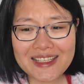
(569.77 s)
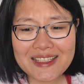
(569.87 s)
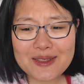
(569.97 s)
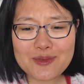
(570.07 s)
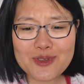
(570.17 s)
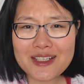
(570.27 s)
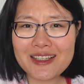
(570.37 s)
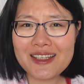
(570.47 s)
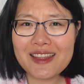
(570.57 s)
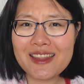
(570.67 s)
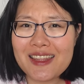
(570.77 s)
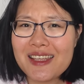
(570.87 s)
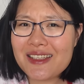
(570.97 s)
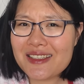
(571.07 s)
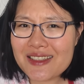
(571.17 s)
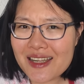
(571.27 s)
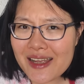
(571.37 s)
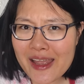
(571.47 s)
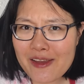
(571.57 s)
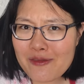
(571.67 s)
They didn't really think that I
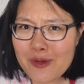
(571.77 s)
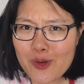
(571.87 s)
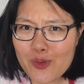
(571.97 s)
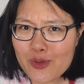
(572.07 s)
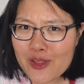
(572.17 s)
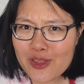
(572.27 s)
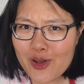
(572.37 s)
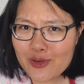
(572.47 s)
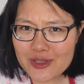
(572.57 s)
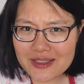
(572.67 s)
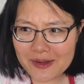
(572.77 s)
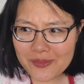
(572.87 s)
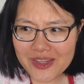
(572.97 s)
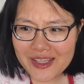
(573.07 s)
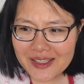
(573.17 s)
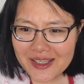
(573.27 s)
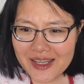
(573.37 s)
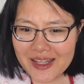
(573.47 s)
have my own thought or something.